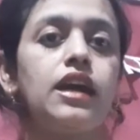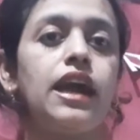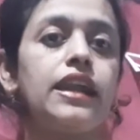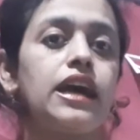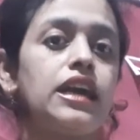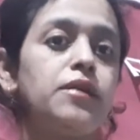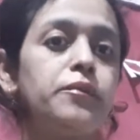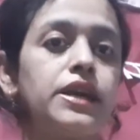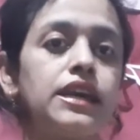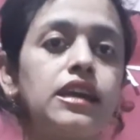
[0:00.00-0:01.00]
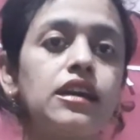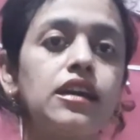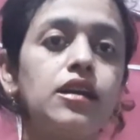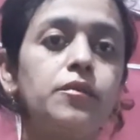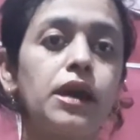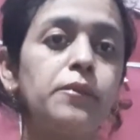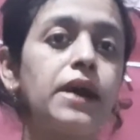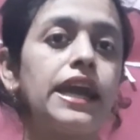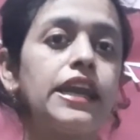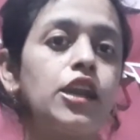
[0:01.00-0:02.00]
and I am making my
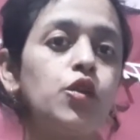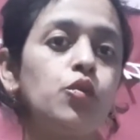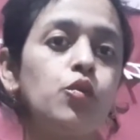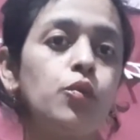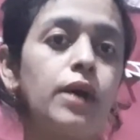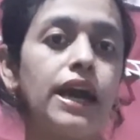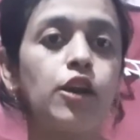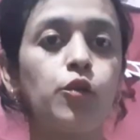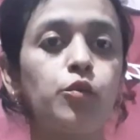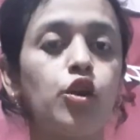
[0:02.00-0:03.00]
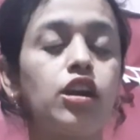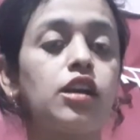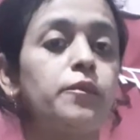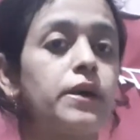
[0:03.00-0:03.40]
mind to buy your product,